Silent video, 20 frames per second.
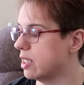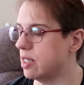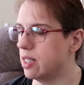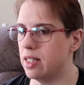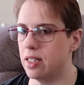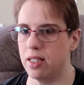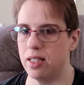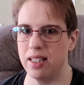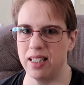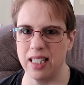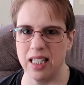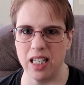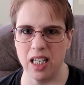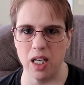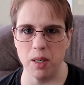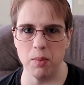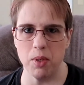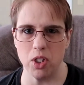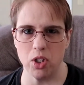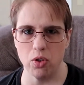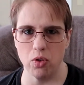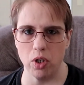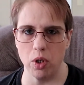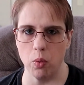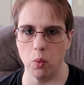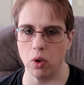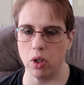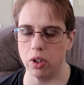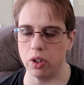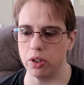and chemistry
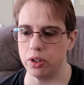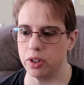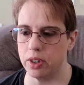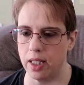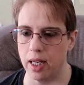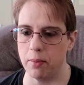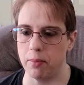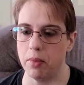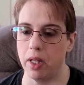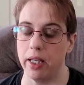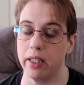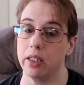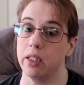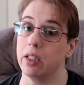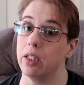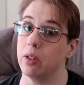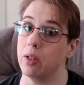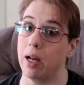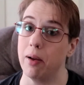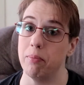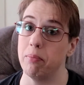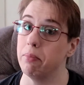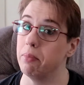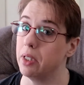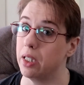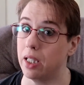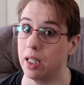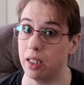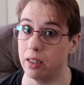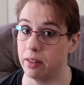words, and I'm like, you know, I've
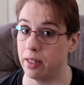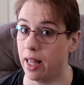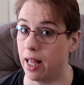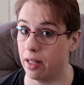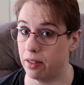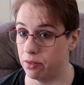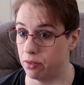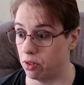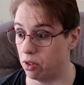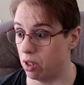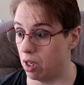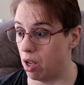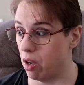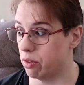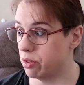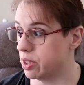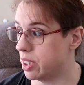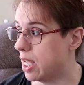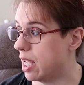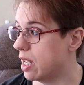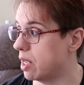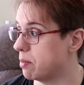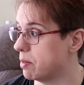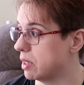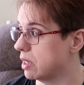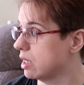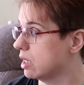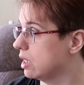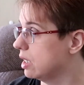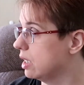been out of that for a long time,
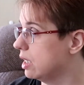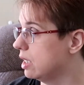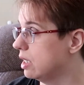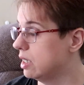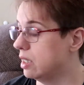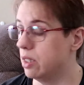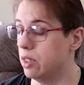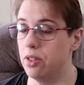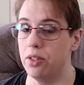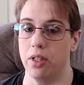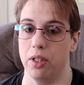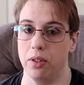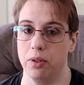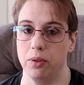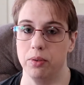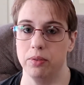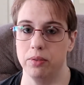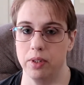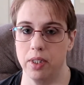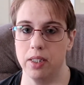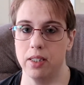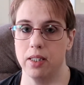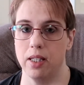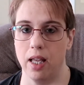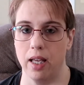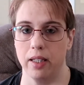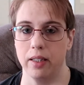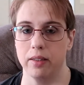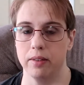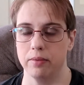and so it's
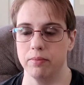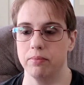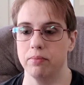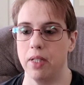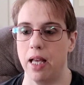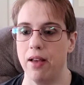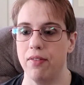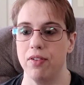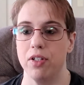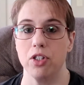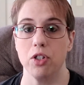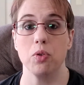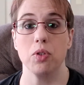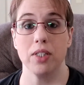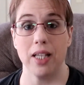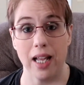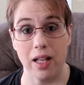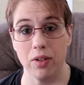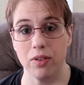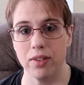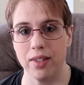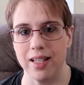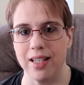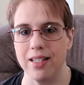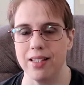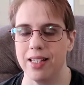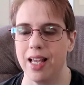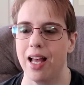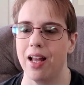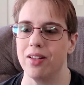like having to sound
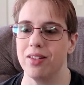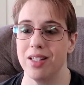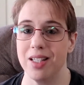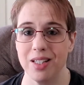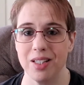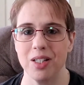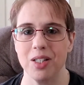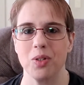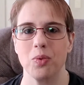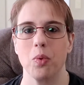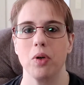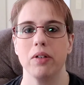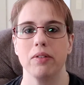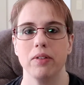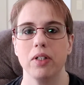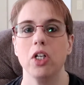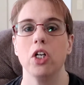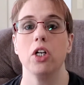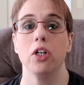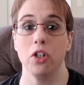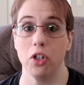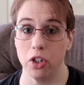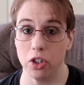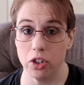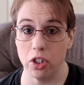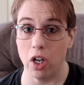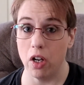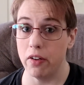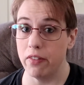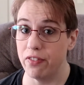things out. This is where
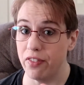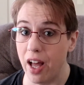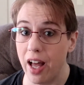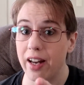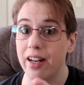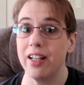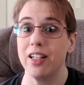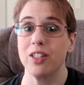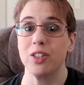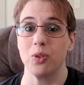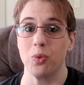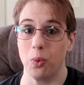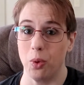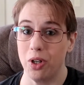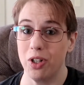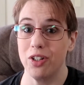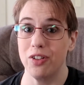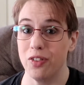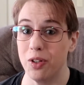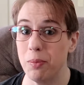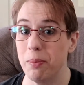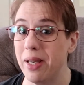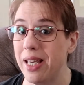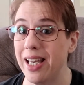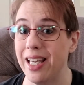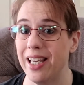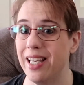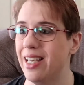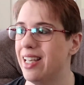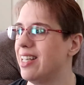Hooked on Phonics worked for
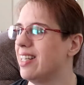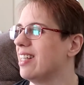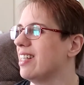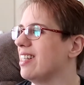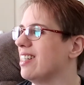me.